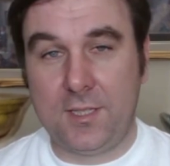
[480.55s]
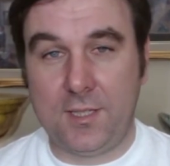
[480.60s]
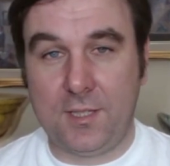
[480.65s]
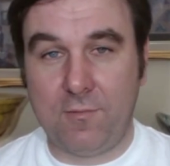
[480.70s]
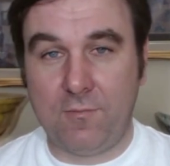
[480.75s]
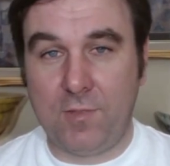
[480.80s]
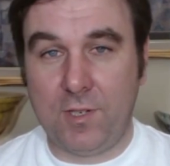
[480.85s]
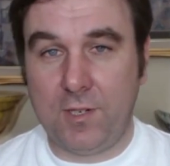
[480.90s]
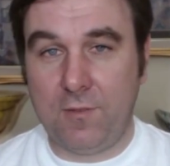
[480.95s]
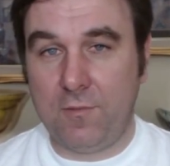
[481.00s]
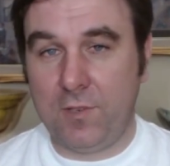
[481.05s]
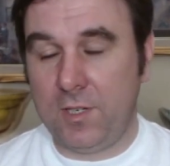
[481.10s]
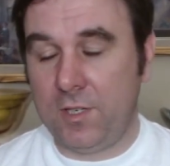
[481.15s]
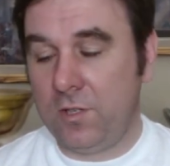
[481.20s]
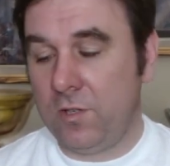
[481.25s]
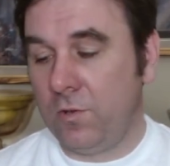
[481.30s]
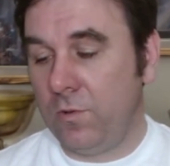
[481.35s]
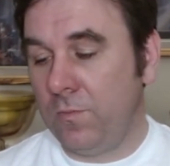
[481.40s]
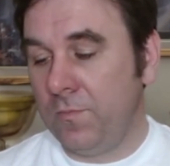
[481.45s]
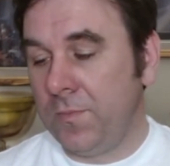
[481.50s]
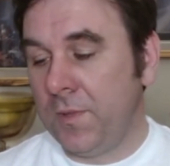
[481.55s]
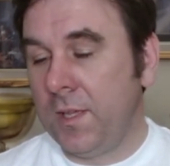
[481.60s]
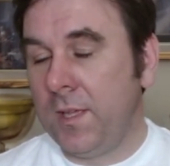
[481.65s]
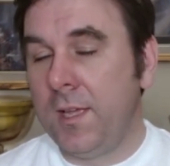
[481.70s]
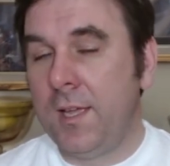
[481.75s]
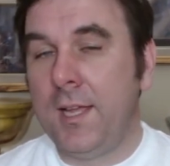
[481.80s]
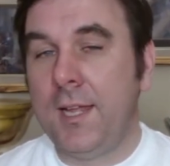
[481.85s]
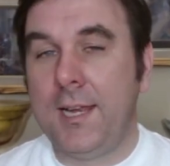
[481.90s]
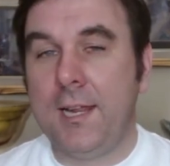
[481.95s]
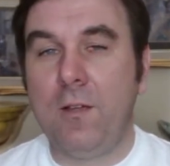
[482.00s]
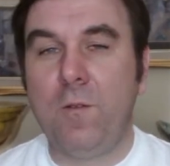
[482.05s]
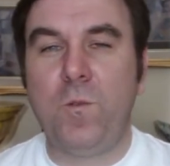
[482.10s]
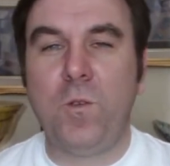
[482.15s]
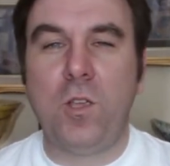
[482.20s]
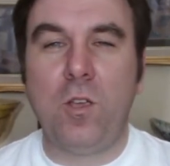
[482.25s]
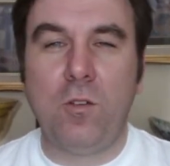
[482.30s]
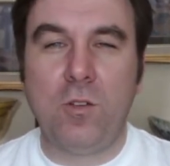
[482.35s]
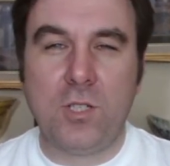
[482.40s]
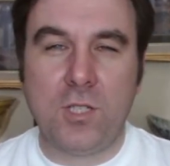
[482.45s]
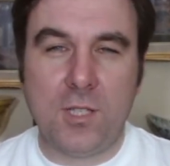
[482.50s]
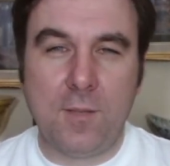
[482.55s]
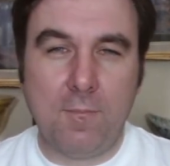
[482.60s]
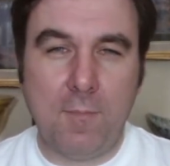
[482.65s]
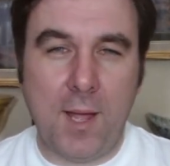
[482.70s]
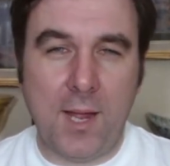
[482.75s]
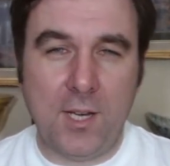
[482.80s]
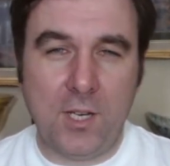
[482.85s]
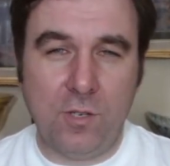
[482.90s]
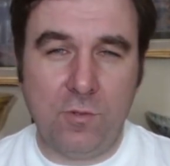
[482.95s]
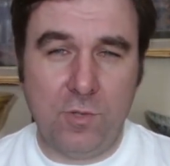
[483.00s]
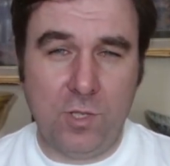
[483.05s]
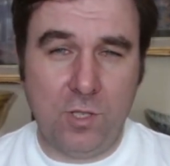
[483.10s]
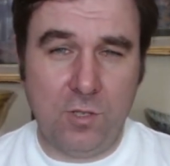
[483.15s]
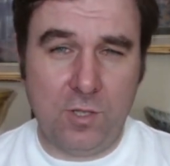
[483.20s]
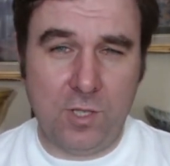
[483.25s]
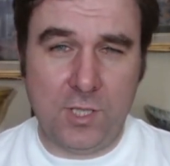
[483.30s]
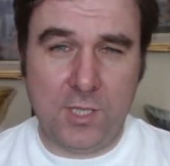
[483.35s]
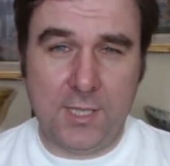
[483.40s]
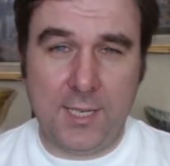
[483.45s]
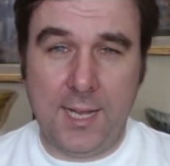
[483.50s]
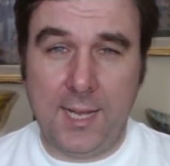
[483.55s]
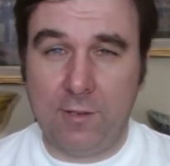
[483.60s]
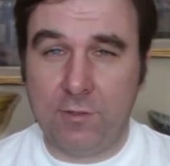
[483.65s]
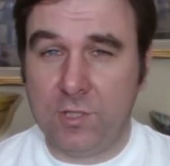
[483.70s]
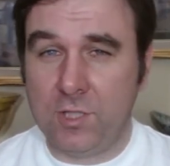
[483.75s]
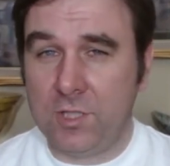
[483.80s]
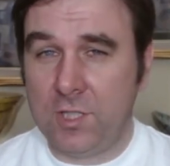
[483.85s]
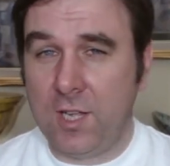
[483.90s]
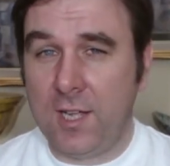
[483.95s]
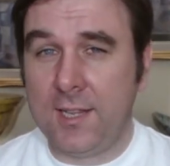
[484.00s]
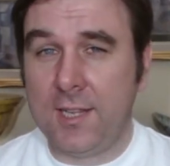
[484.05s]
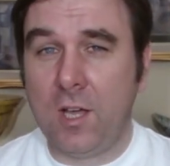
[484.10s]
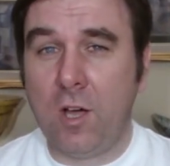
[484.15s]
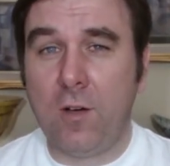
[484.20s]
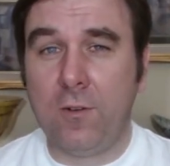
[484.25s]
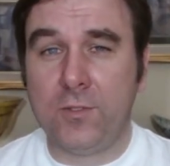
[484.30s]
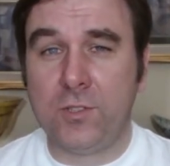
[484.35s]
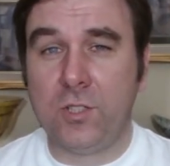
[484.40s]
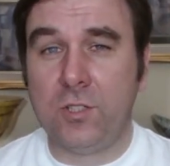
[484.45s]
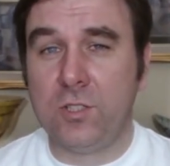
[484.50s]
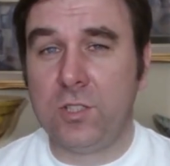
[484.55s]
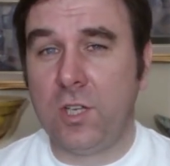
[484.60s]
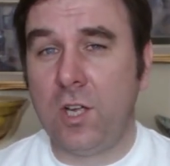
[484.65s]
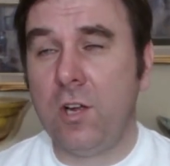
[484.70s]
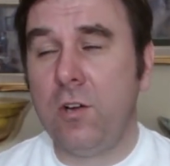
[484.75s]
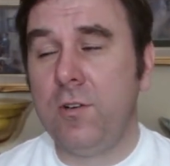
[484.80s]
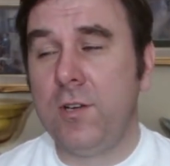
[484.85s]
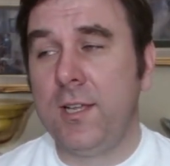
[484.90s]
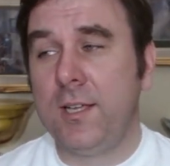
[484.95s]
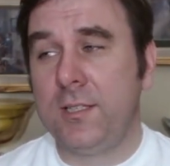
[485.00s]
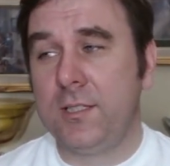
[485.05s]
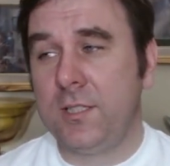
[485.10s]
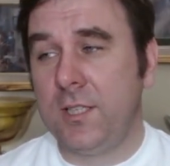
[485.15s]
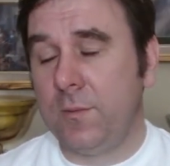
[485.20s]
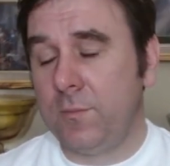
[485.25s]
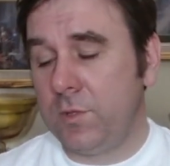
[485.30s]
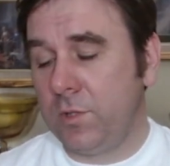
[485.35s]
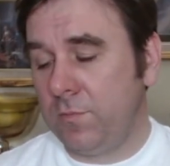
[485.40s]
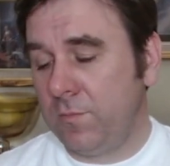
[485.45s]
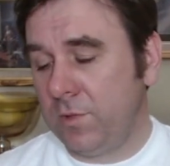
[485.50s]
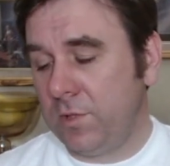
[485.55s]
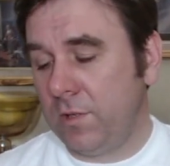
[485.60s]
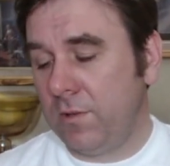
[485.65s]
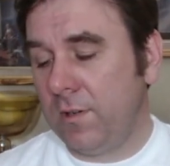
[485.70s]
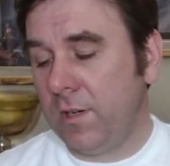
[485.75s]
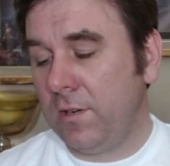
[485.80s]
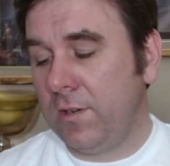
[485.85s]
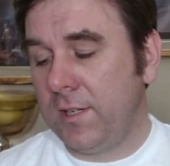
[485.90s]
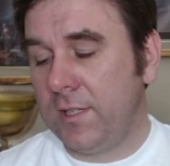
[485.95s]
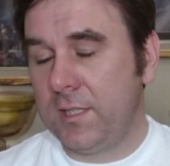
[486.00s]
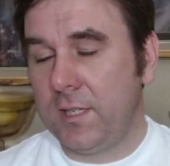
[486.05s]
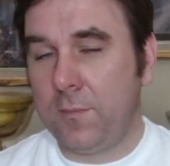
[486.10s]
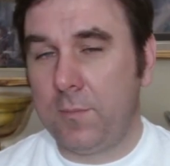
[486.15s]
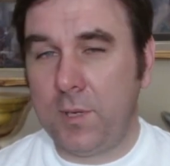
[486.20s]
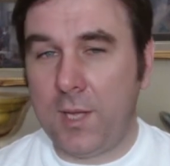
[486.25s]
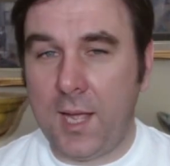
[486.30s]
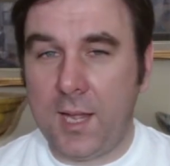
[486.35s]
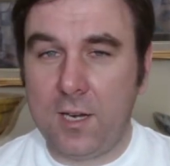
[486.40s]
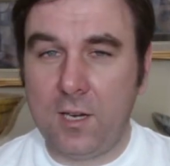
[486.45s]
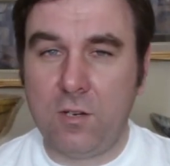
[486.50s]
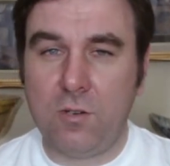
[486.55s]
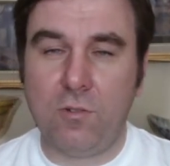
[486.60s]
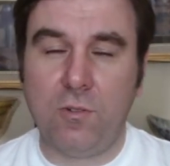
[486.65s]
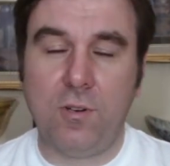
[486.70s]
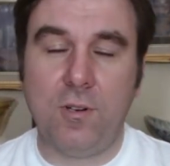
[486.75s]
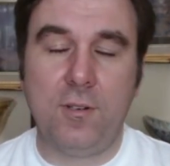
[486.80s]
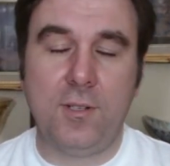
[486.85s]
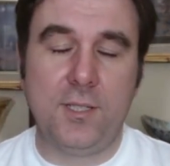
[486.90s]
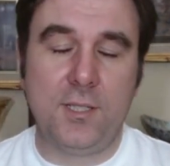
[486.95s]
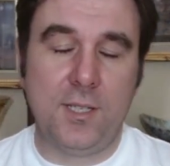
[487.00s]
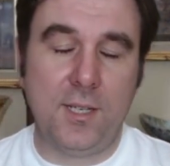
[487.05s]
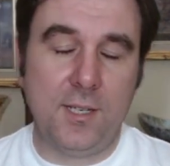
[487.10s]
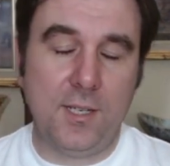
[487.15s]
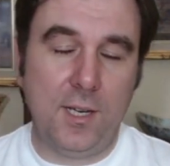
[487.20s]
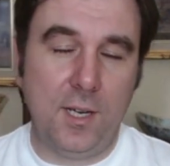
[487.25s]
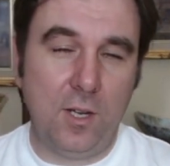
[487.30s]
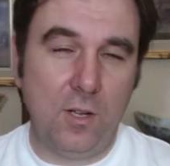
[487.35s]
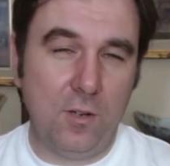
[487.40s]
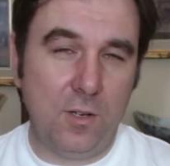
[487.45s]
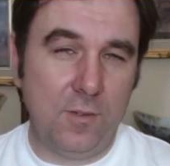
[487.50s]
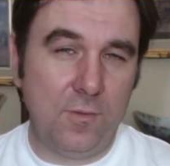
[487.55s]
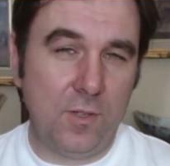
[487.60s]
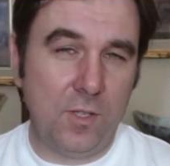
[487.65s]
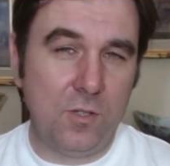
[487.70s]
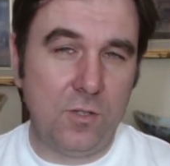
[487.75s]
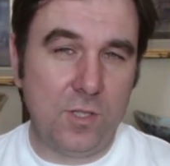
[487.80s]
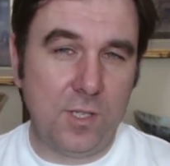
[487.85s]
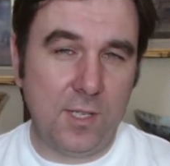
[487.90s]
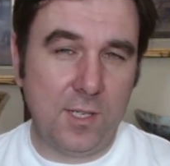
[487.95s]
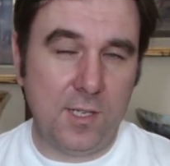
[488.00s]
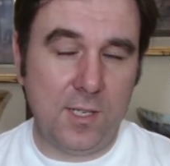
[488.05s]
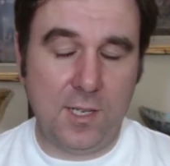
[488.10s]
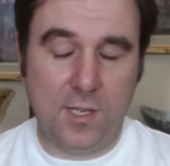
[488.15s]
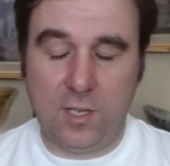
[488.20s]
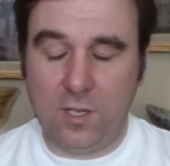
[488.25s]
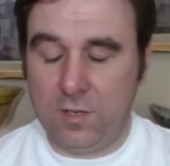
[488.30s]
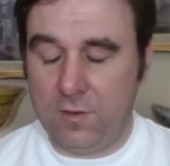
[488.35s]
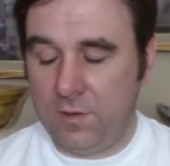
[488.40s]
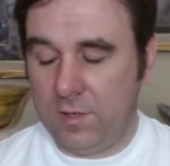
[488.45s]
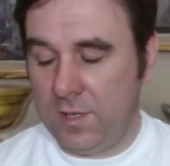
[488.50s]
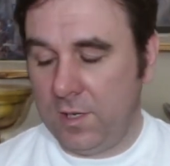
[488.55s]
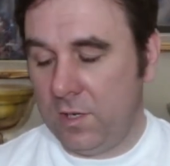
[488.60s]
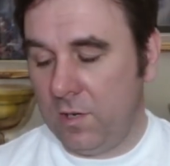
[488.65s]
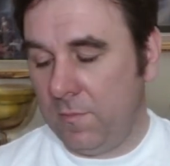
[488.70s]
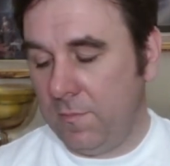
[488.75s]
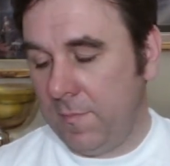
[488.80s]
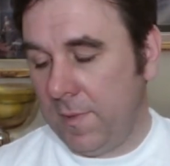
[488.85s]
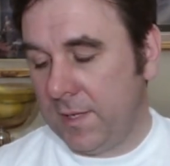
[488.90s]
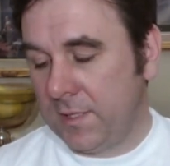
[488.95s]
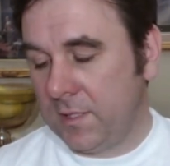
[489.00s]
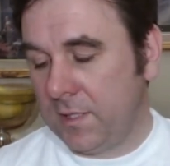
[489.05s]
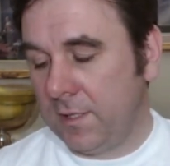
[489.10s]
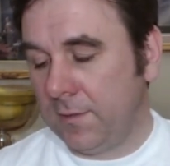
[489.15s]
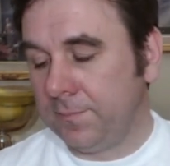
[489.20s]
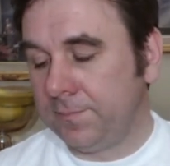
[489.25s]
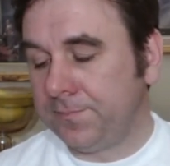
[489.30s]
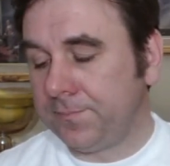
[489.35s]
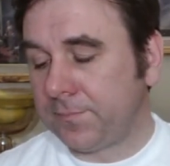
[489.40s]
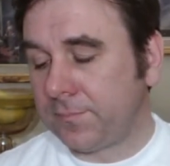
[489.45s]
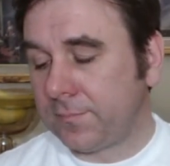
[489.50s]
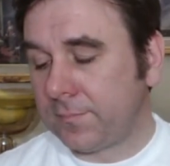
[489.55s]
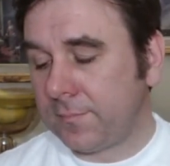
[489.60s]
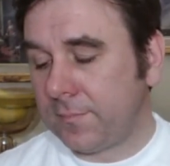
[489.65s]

Isn't that really, really cool? Now, if you go into the manual, you can see how to turn it off, so it's only accepted, so it'll only accept Canon or only accept Nikon if you're using a Nikon, Nikon master.